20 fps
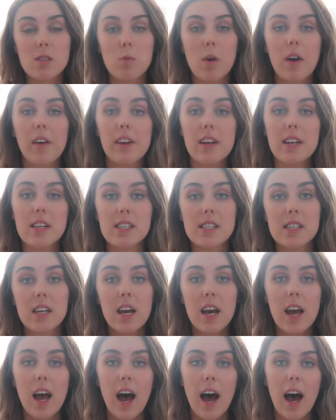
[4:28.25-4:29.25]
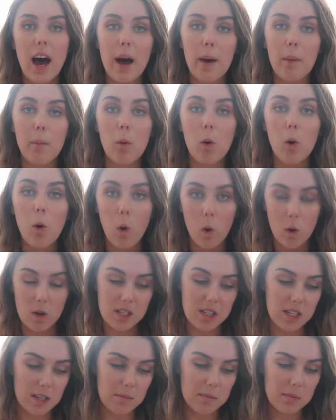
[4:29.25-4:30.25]
well is
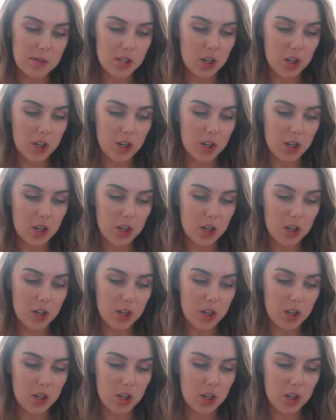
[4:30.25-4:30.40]
awesome.